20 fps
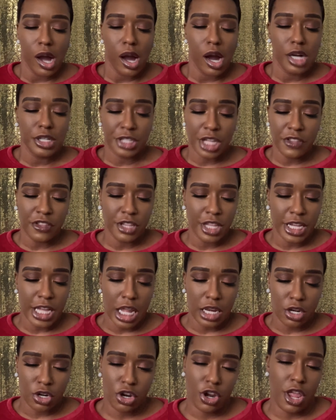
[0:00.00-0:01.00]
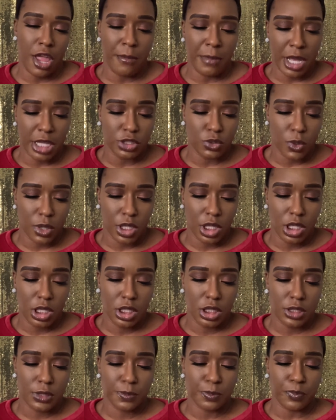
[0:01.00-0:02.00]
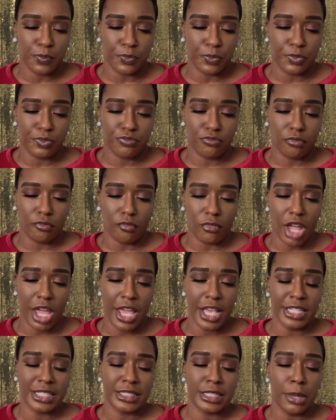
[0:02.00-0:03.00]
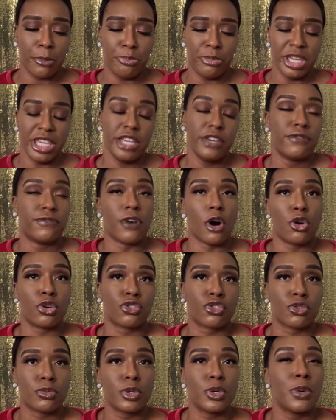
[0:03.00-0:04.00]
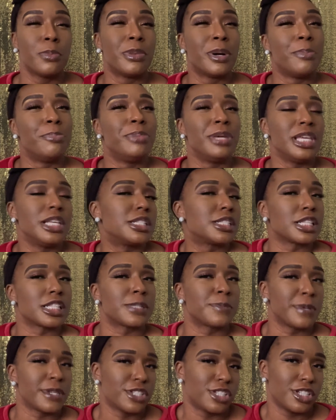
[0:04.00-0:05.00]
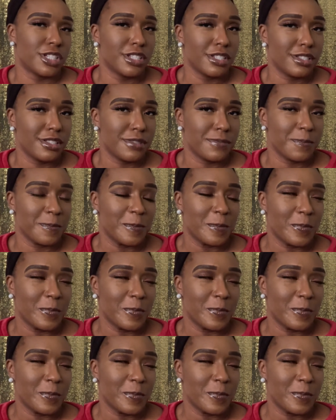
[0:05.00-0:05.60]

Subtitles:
Another thing I learned in my 20s is to be vulnerable, but be suspicious.